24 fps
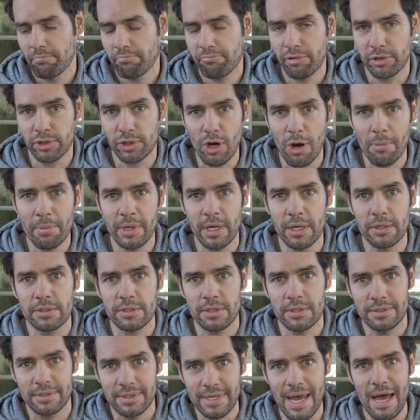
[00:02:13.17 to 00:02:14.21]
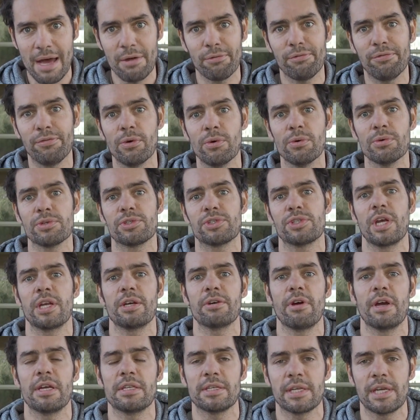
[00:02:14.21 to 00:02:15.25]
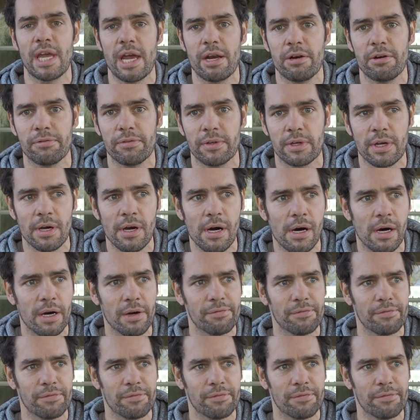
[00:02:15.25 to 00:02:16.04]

predominant downforce generating area of the car,